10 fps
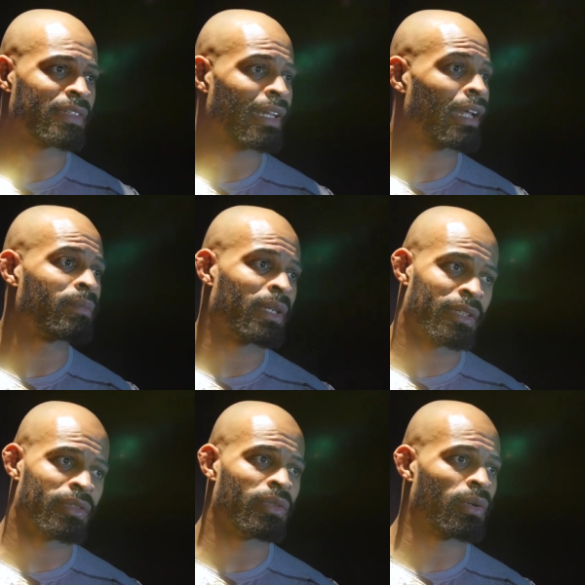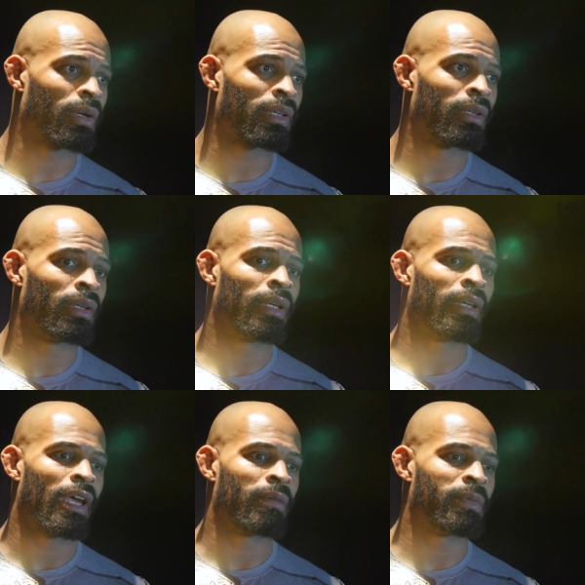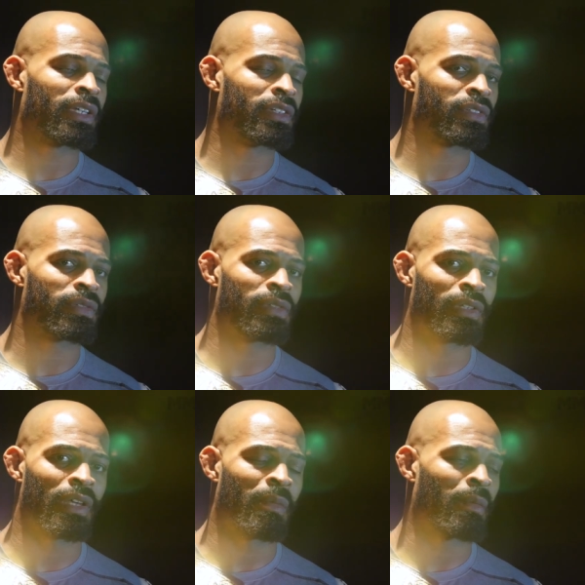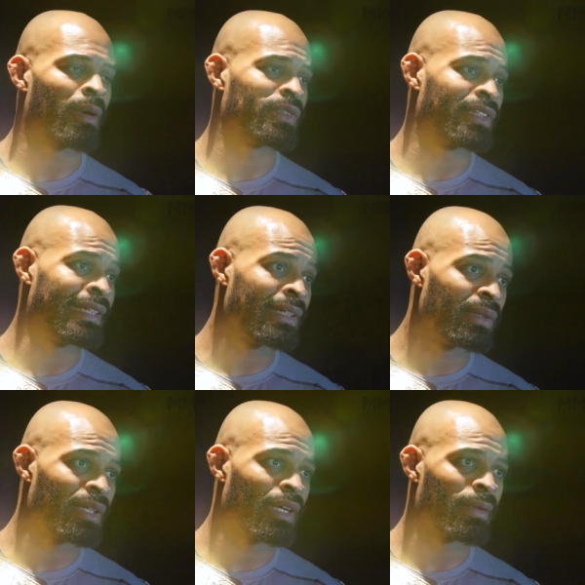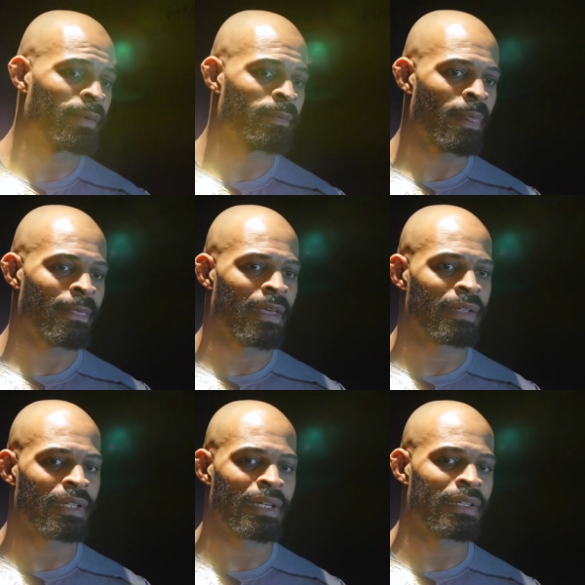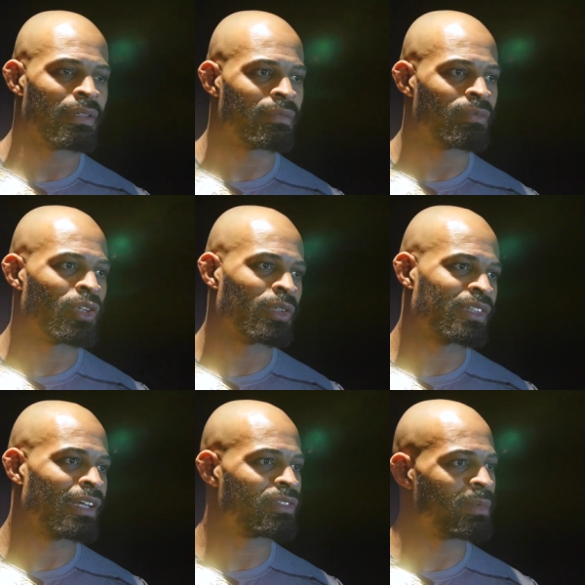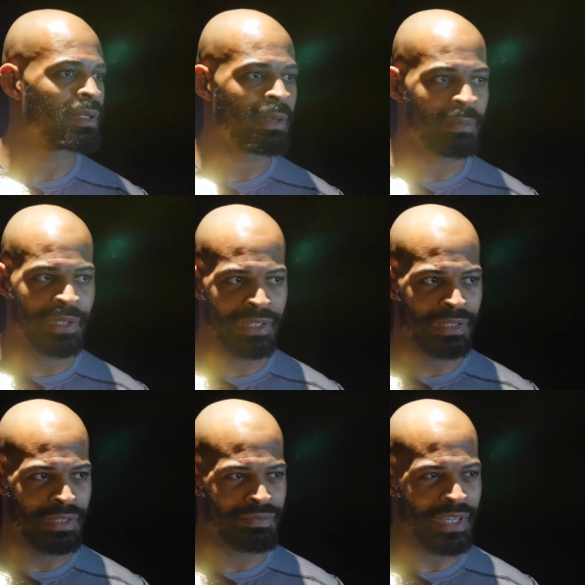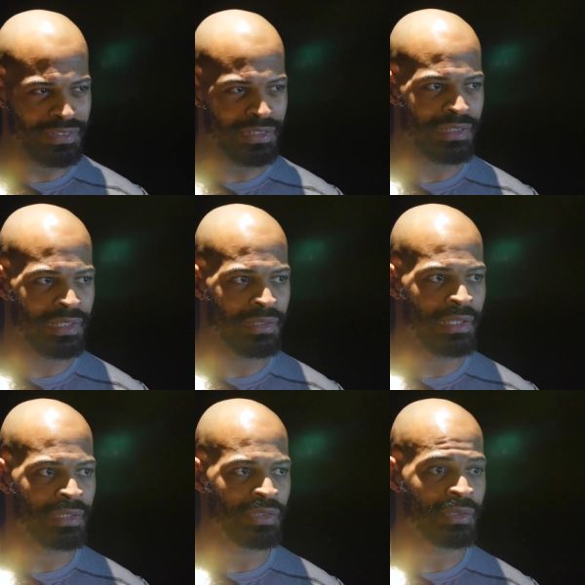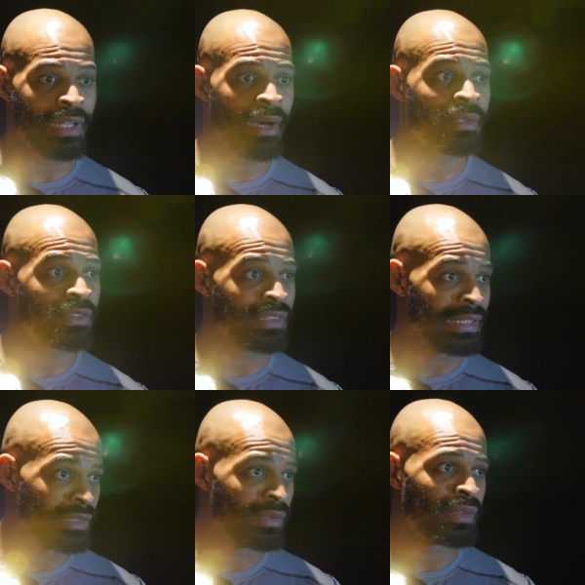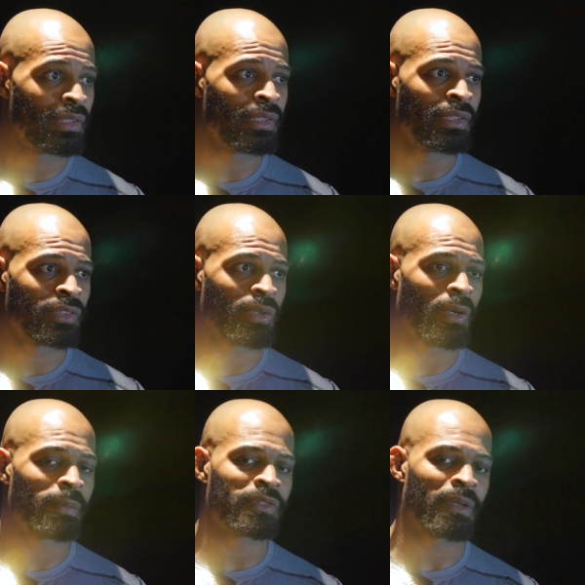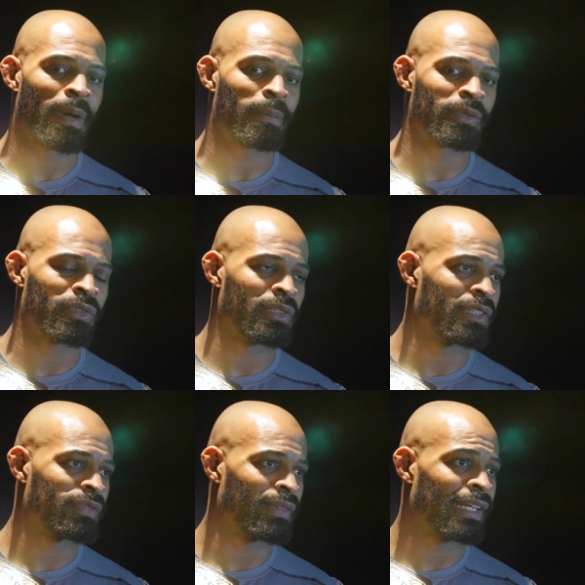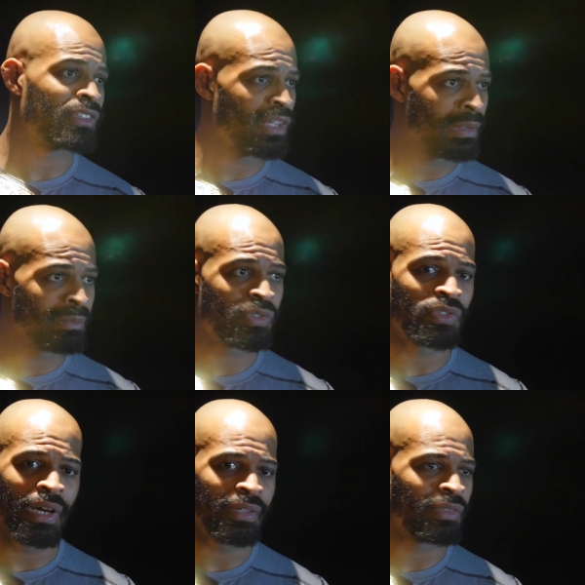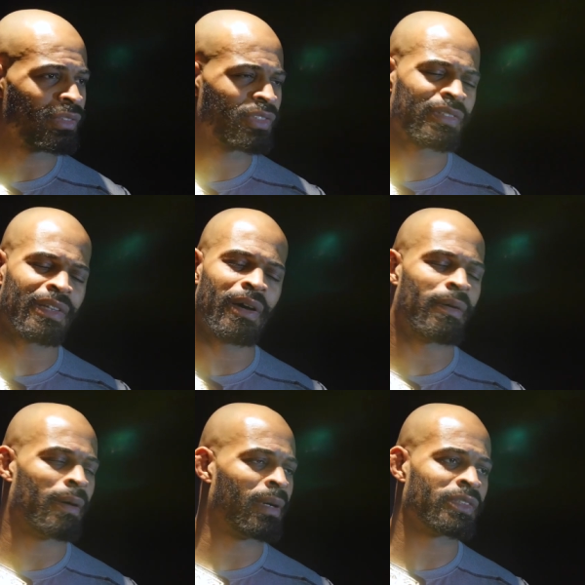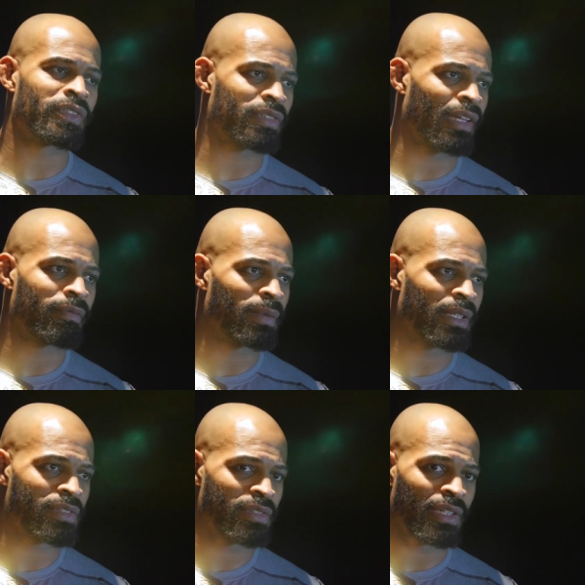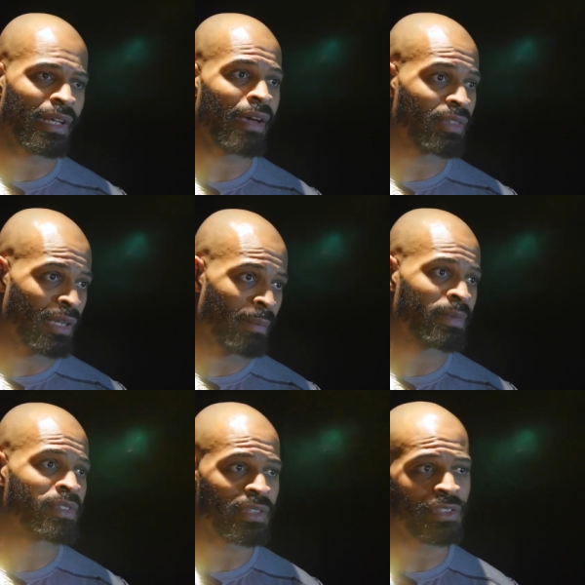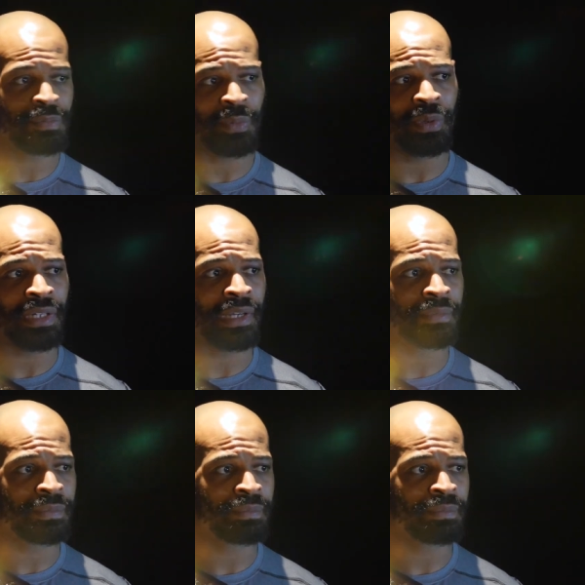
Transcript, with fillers: it's a lot of money in New York, and because MMA was illegal there, they they didn't you know it's not too many people that are gonna invest anything in there, so now it's legal. So it opens up opportunities for like gyms, you know, just a, a bunch of stuff because it's going to have to compensate the sport now.